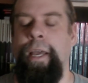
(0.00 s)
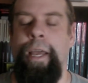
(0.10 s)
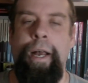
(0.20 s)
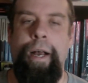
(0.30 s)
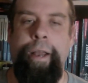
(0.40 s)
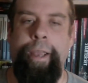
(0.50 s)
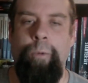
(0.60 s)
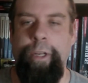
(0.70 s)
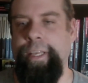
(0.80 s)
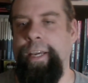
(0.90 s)
And
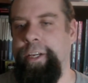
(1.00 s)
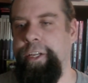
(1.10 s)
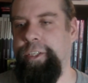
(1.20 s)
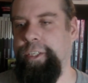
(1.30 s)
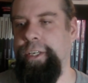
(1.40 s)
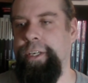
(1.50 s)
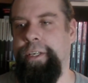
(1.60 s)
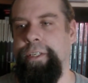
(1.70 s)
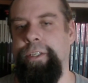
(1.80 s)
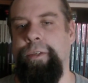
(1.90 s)
what that is
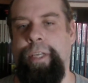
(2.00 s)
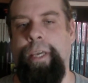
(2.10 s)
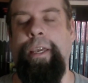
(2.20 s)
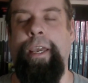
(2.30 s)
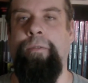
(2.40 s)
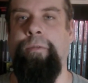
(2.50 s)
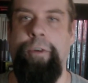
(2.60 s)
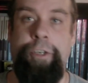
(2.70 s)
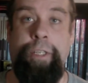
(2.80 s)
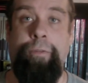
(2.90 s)
you take a
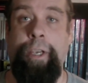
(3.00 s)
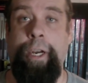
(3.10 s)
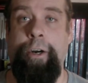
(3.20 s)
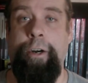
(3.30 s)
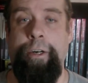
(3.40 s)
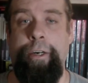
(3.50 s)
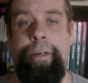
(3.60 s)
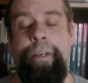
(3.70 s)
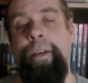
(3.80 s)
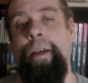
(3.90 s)
first level character,
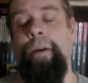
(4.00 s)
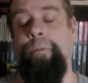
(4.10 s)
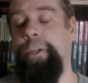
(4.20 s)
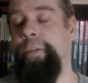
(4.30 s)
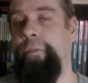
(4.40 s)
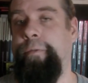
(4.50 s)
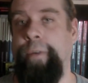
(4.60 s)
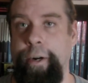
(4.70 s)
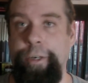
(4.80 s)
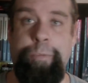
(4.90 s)
first level
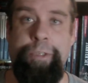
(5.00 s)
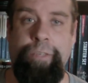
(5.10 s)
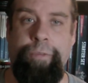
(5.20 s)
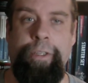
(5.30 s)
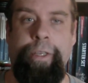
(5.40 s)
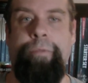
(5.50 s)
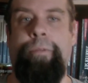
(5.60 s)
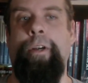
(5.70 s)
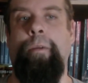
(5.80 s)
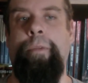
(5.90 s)
fighter specifically,
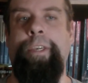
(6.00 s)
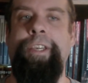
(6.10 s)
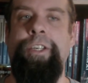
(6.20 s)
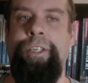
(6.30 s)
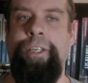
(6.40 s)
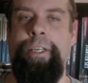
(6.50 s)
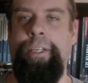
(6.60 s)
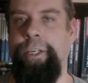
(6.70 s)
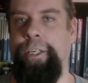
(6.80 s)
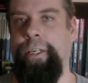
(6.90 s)
from each
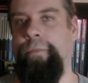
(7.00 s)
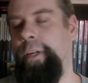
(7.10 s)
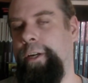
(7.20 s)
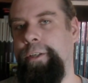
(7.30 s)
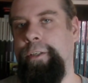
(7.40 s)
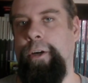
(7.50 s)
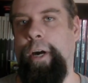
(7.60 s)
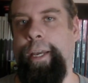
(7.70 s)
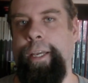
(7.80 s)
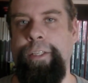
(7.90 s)
edition of Dungeons &
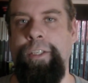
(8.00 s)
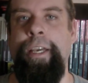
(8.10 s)
Dragons,